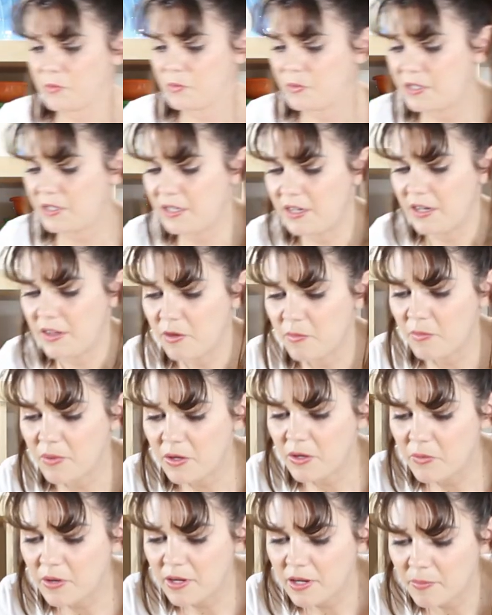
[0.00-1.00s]
want another
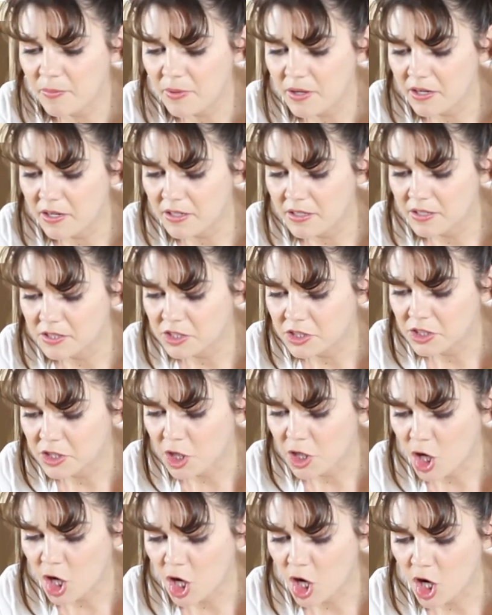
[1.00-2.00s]
big one up here?
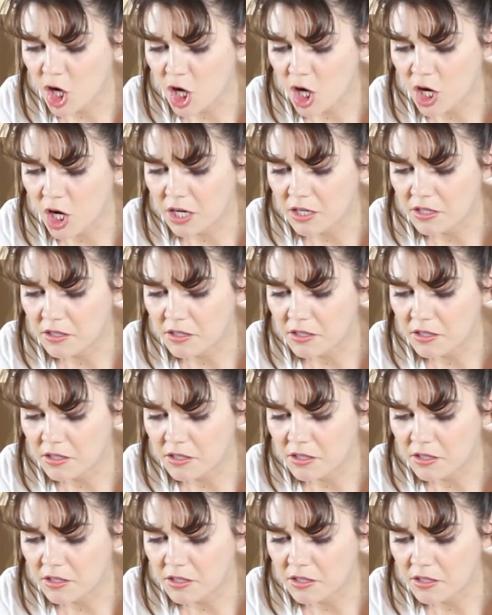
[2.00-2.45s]
Sure.